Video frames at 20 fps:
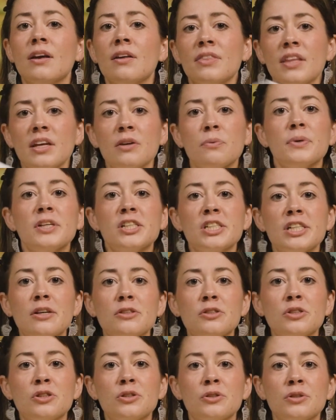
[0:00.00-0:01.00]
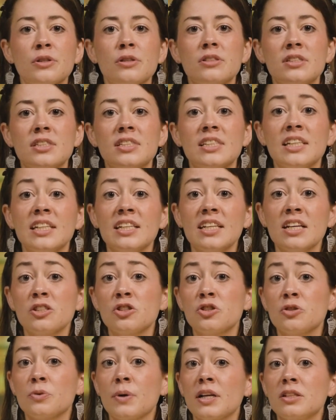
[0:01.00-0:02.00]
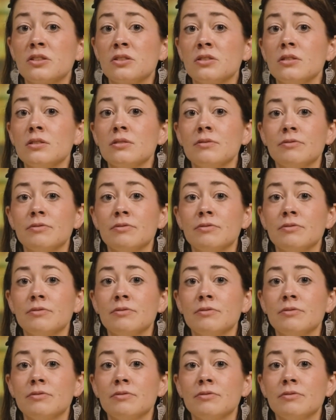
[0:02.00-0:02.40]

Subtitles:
Then reach out to your closest EDS director,